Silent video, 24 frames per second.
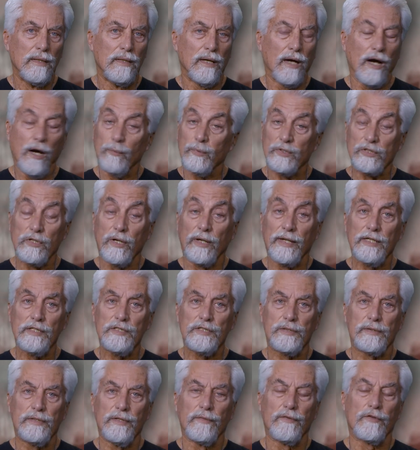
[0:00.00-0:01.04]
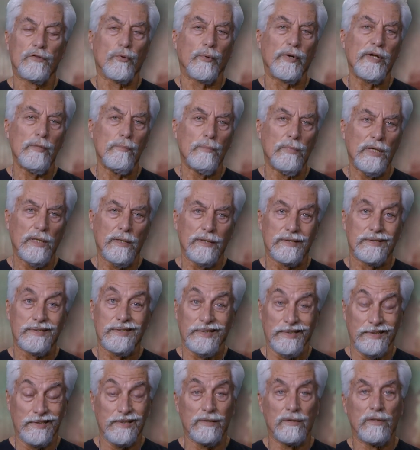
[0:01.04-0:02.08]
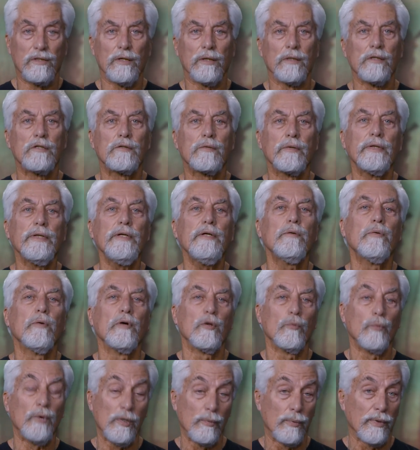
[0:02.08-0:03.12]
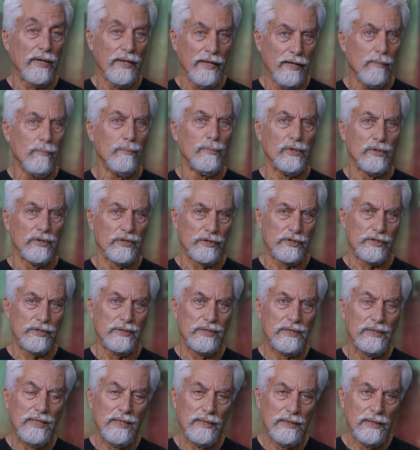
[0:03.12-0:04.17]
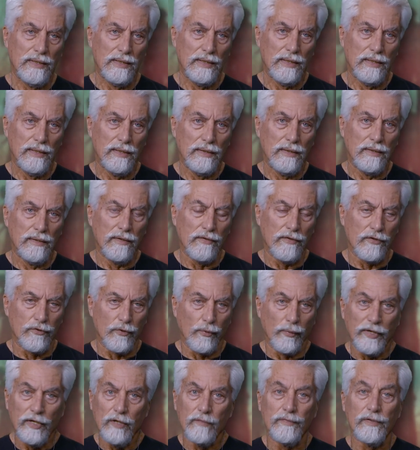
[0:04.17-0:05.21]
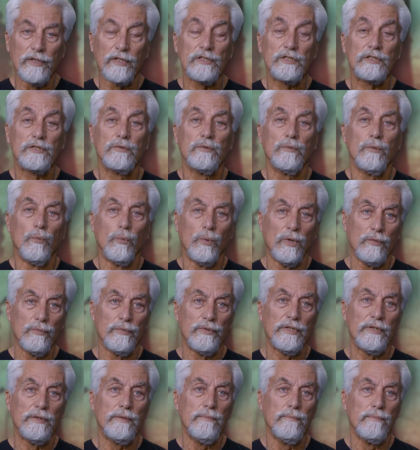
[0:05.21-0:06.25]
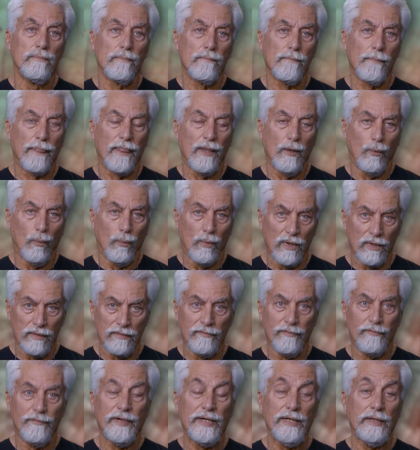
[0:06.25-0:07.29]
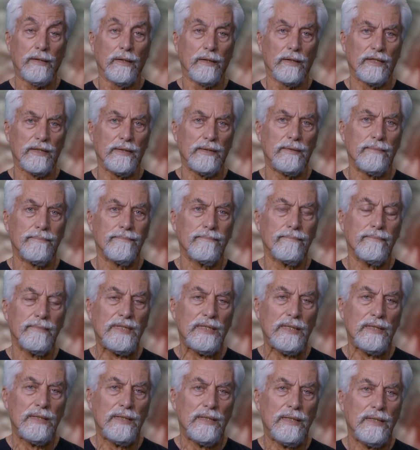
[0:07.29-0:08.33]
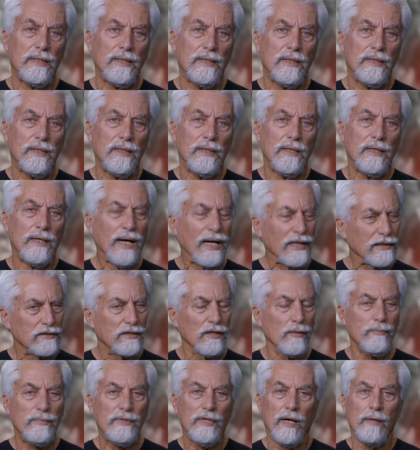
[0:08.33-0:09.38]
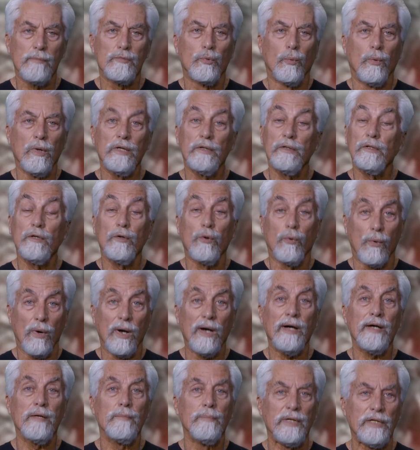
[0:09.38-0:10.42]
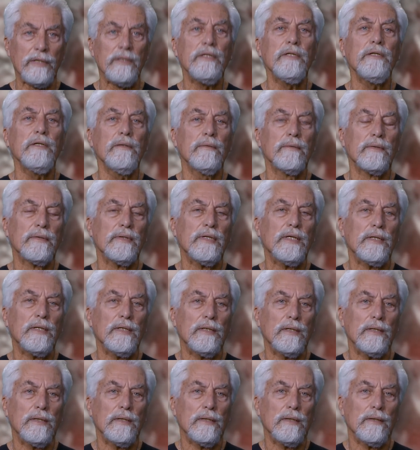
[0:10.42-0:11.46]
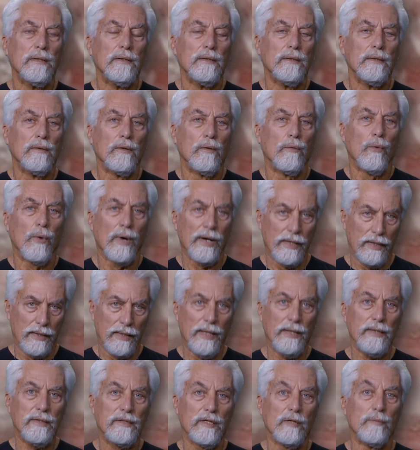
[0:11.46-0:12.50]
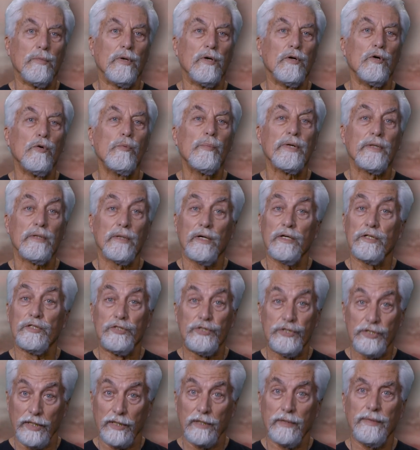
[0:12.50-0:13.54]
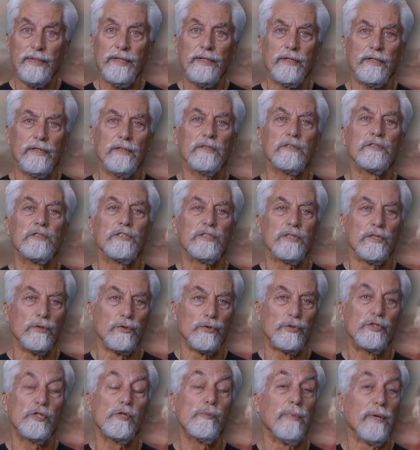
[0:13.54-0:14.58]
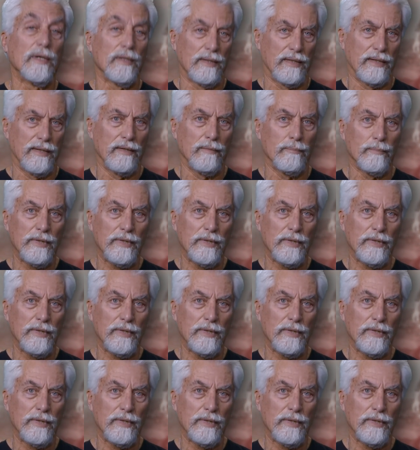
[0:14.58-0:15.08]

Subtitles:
I was less than 3 months in country when we were ambushed. 3 of us wounded, 1 fatally. I sometimes wonder, why me? Why did I come home and not Jerry, the young soldier behind